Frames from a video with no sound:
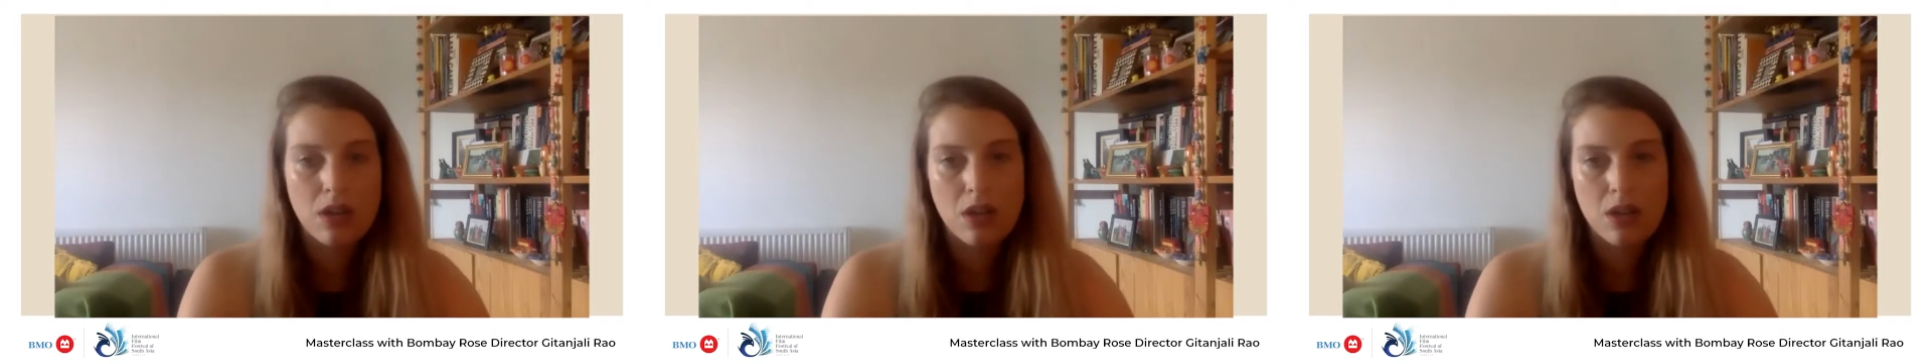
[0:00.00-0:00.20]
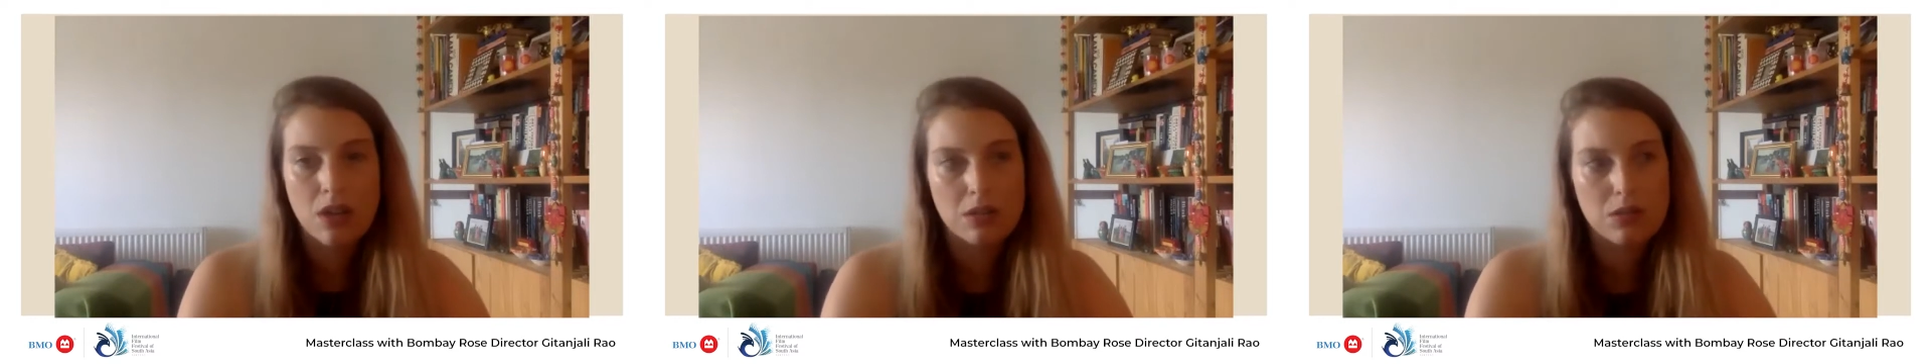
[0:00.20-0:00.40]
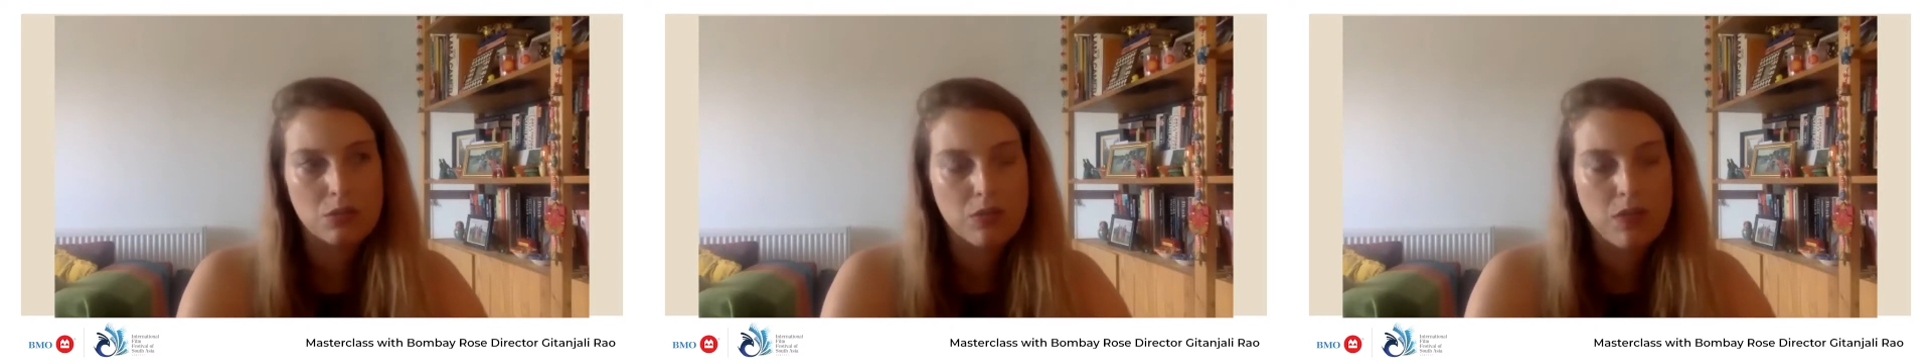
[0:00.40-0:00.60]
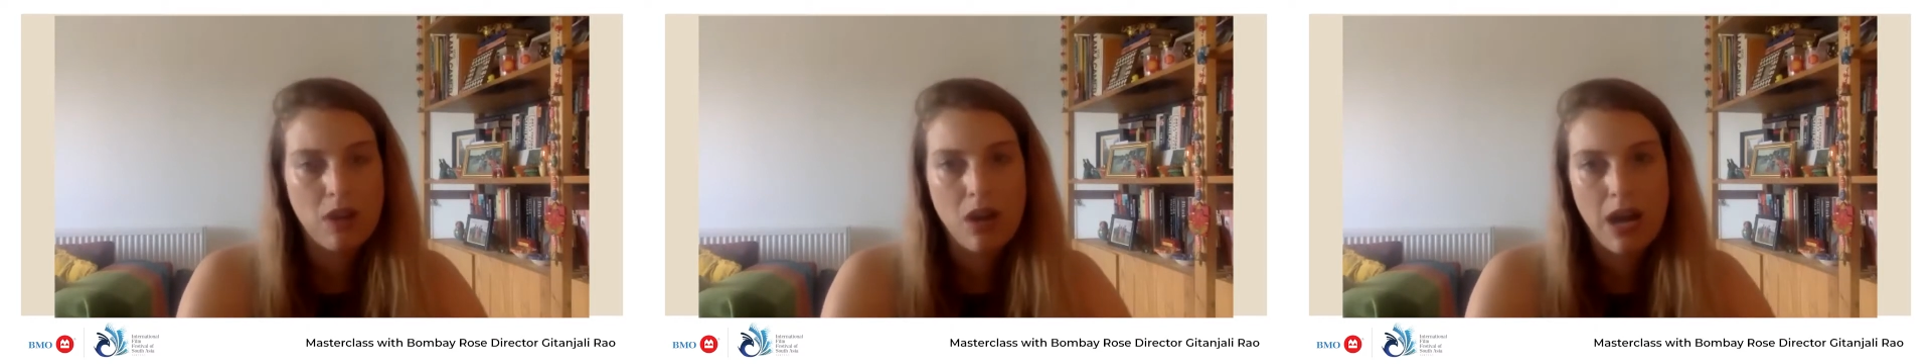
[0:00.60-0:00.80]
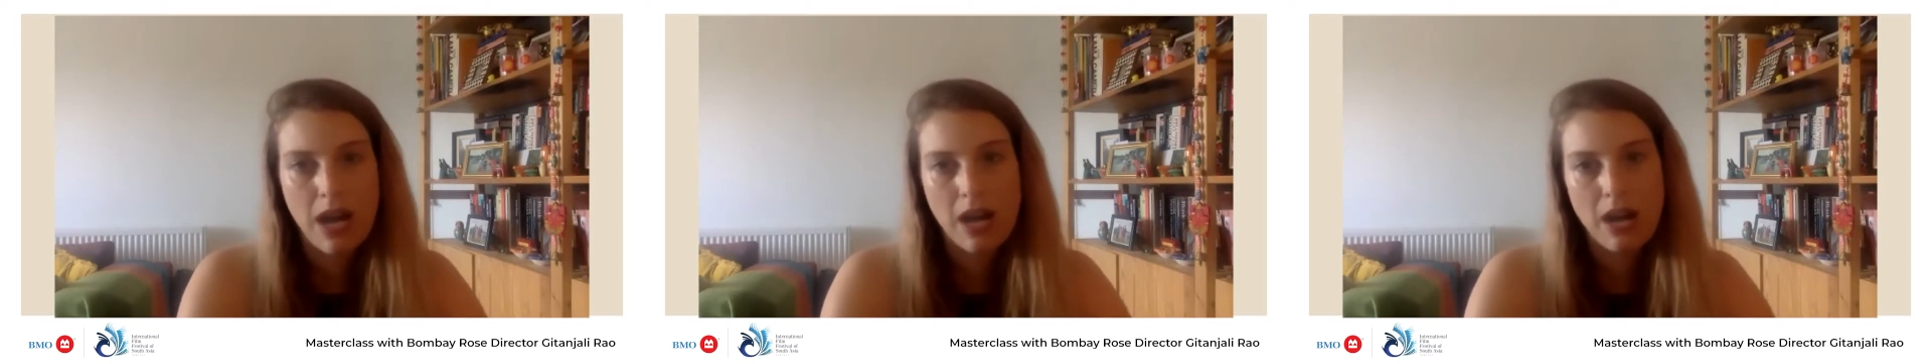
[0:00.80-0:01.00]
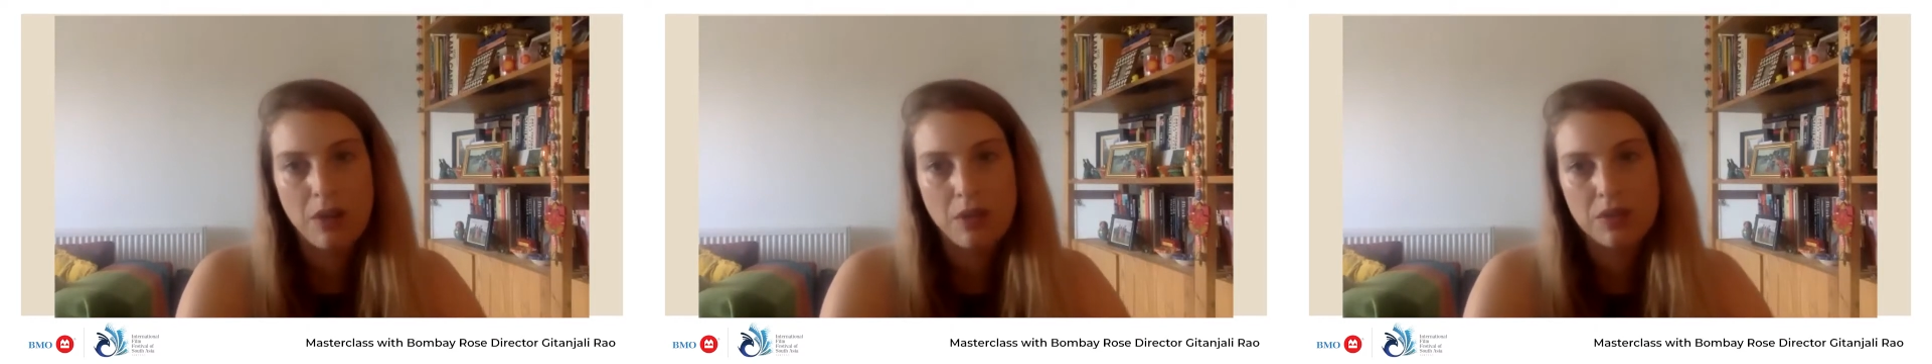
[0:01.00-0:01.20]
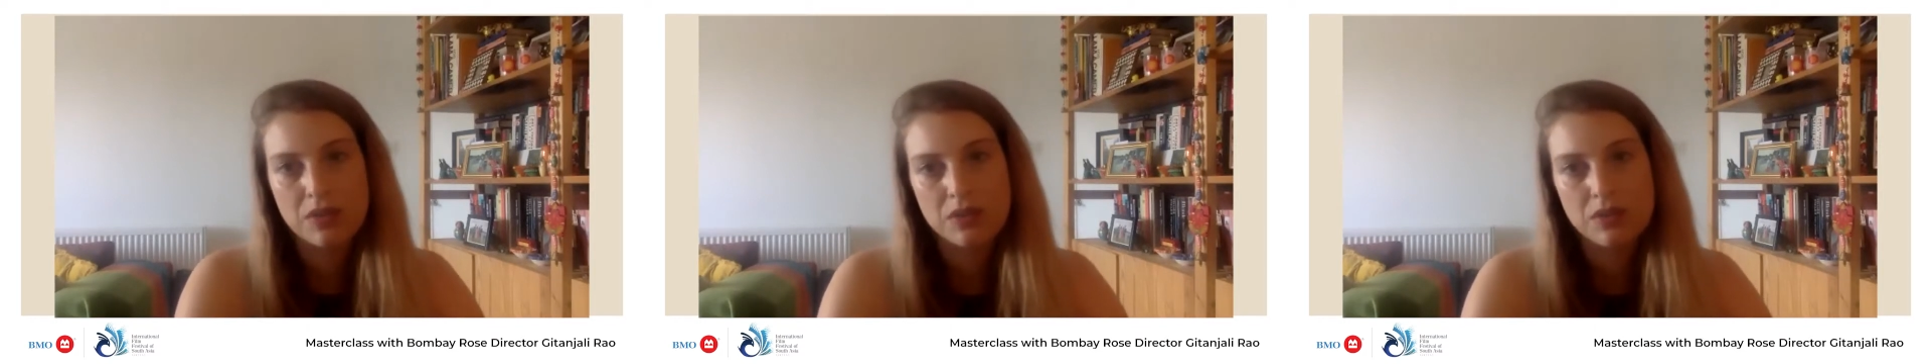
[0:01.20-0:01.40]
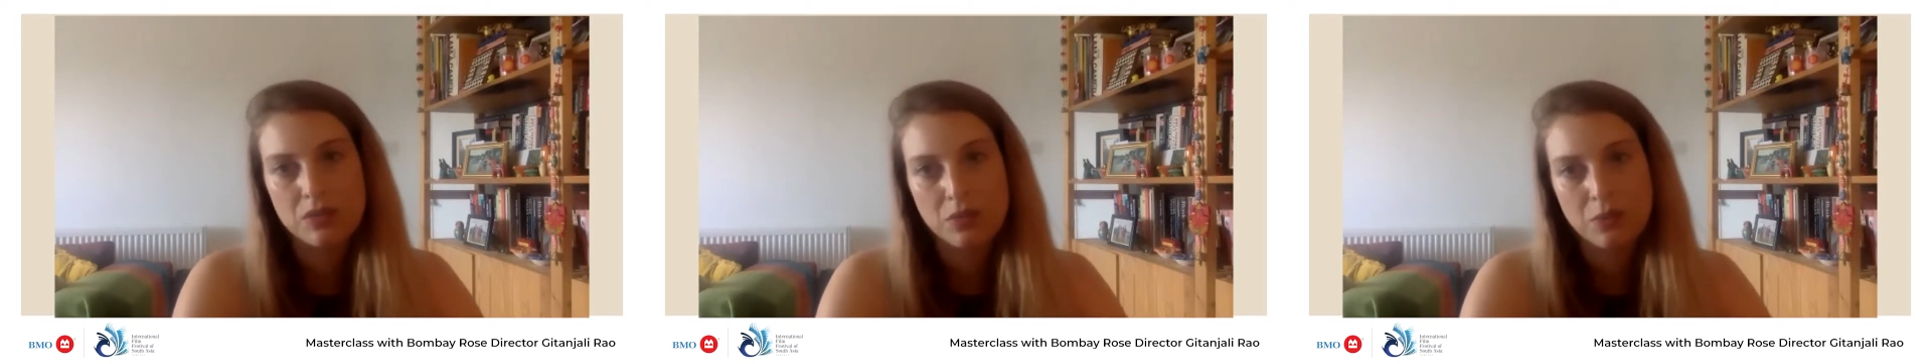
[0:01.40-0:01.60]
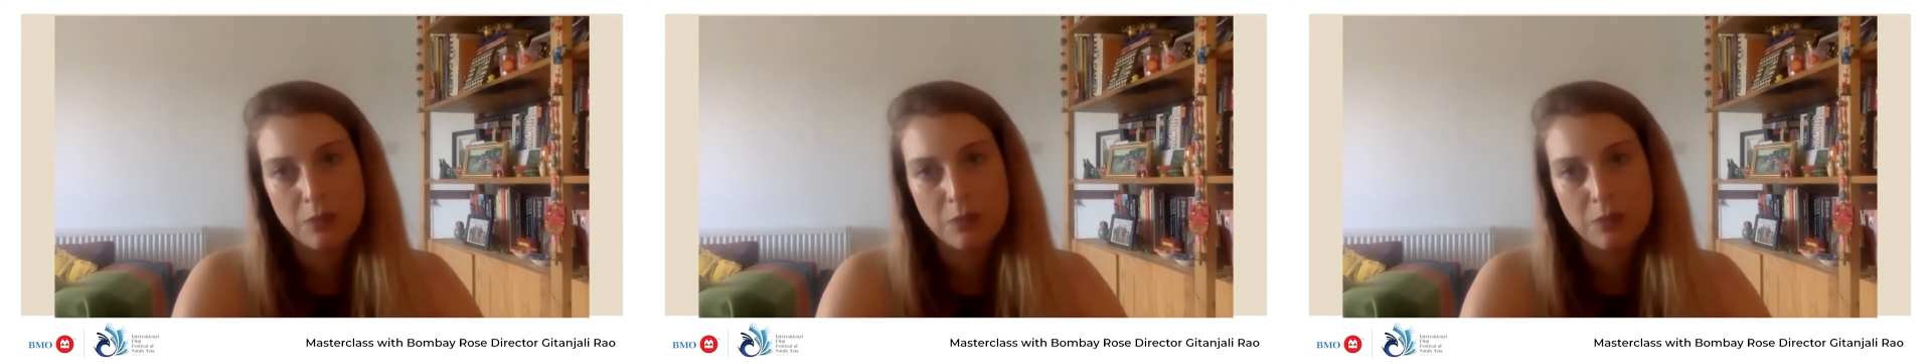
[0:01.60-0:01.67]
sort of art house, sort